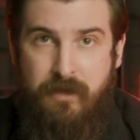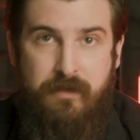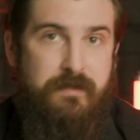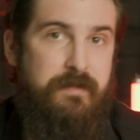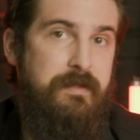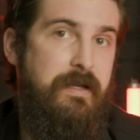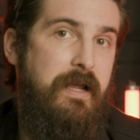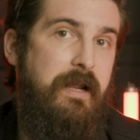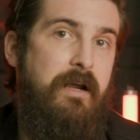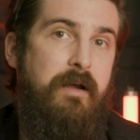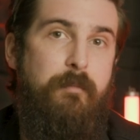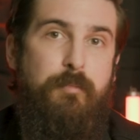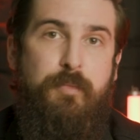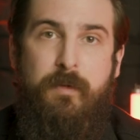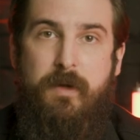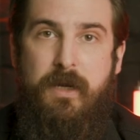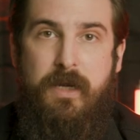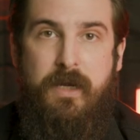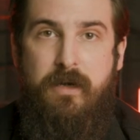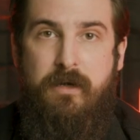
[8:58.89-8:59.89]
set up
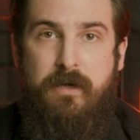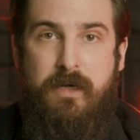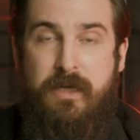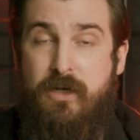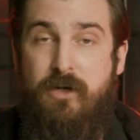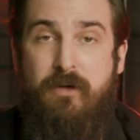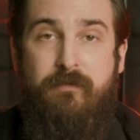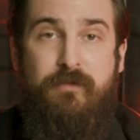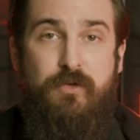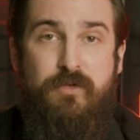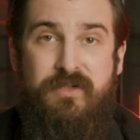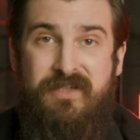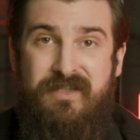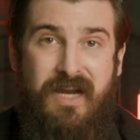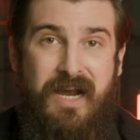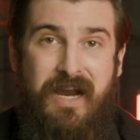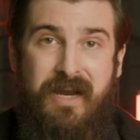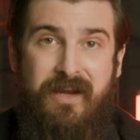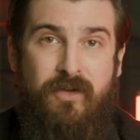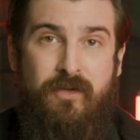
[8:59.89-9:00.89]
an interview
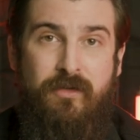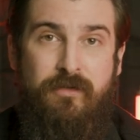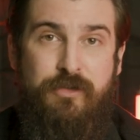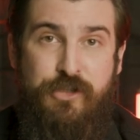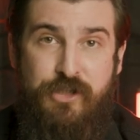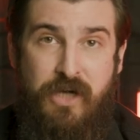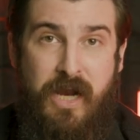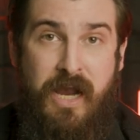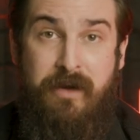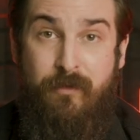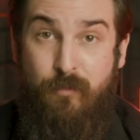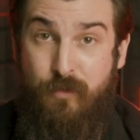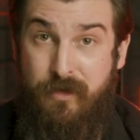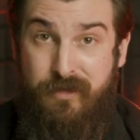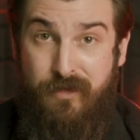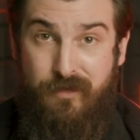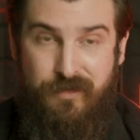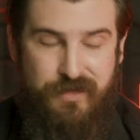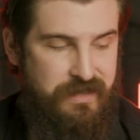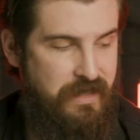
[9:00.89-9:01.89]
style shot
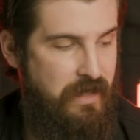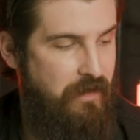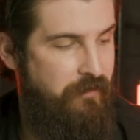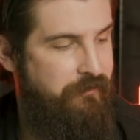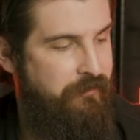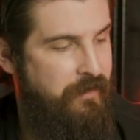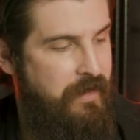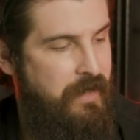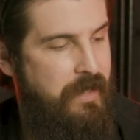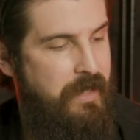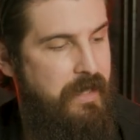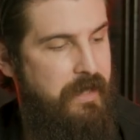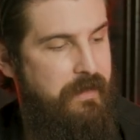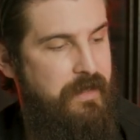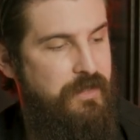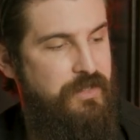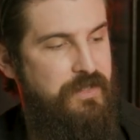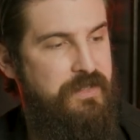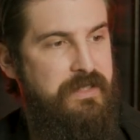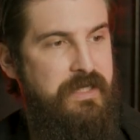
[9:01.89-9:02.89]
with yourself, and
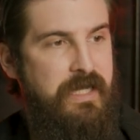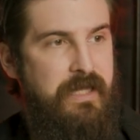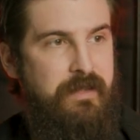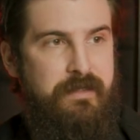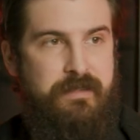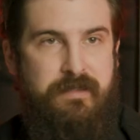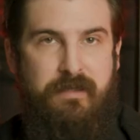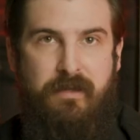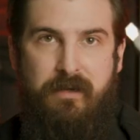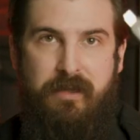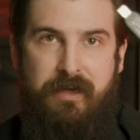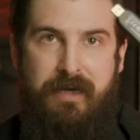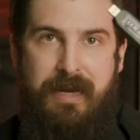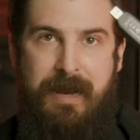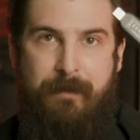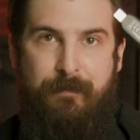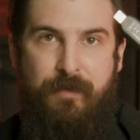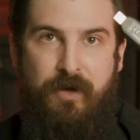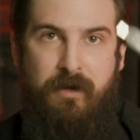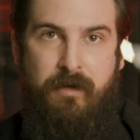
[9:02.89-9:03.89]
then just get this little
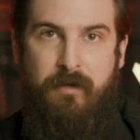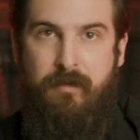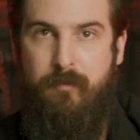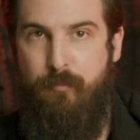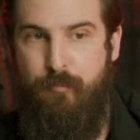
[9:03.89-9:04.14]
adapter,